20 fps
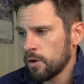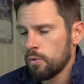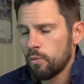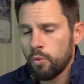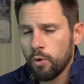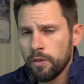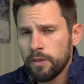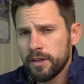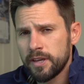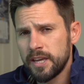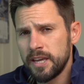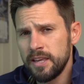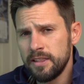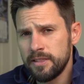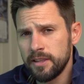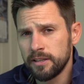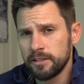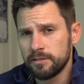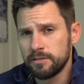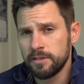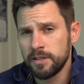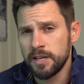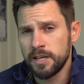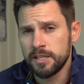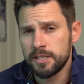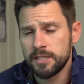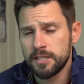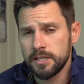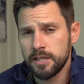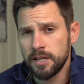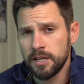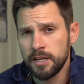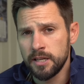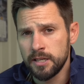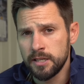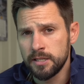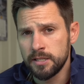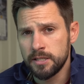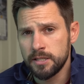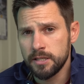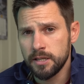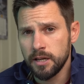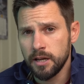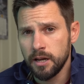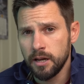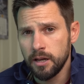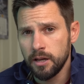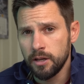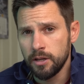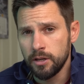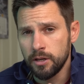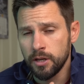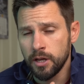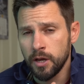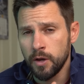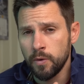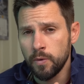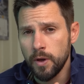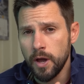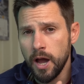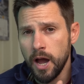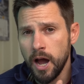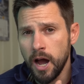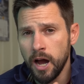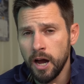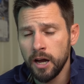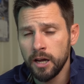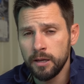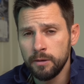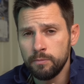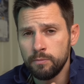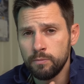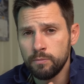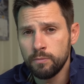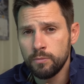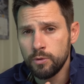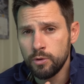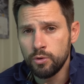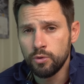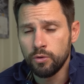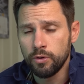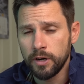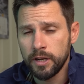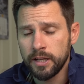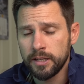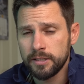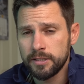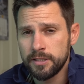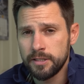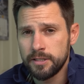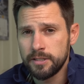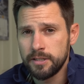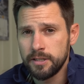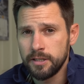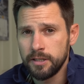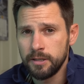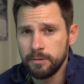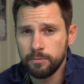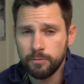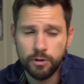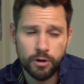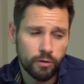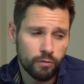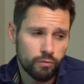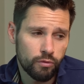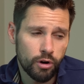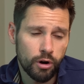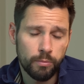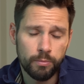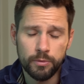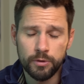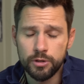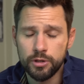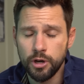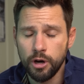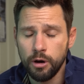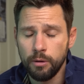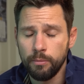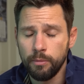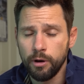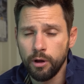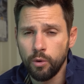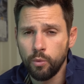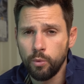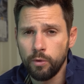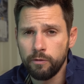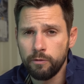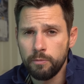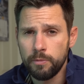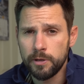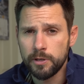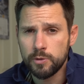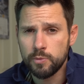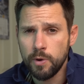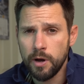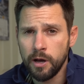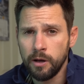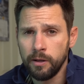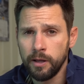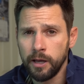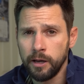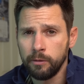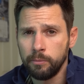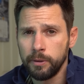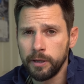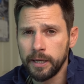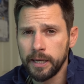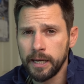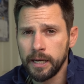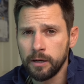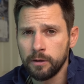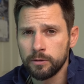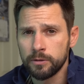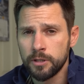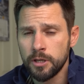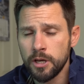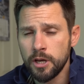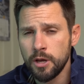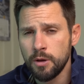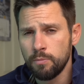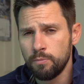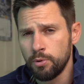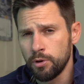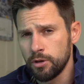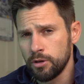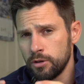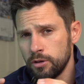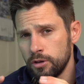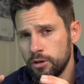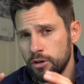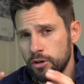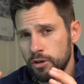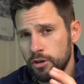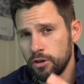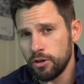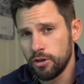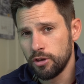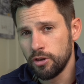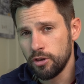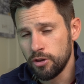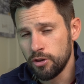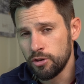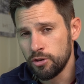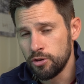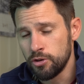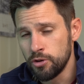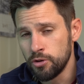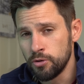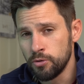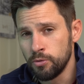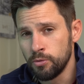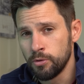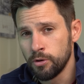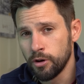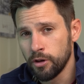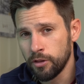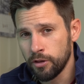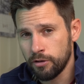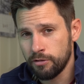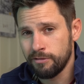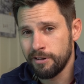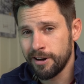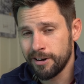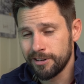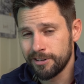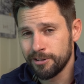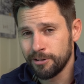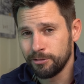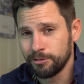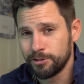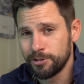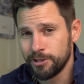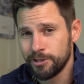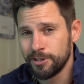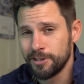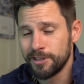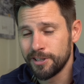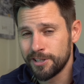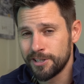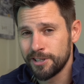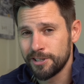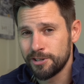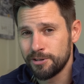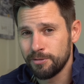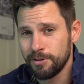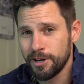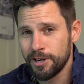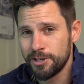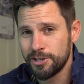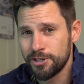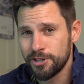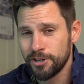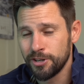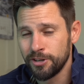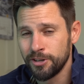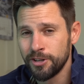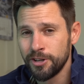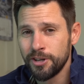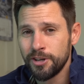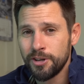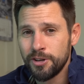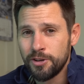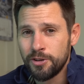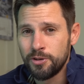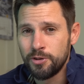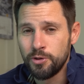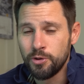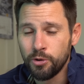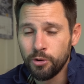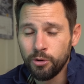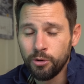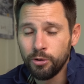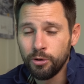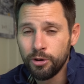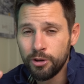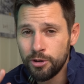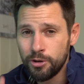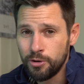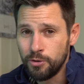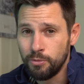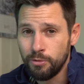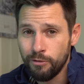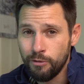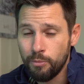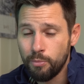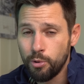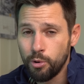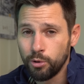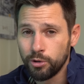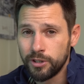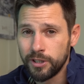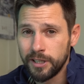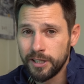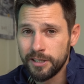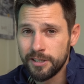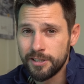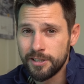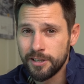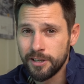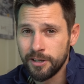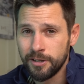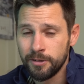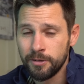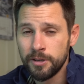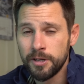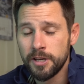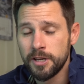One of the key things for this is, I'm your analysis team, got Rob and Tom along with me as well, helping out. But you are the Grant Dalton in this situation. You're who we're reporting into.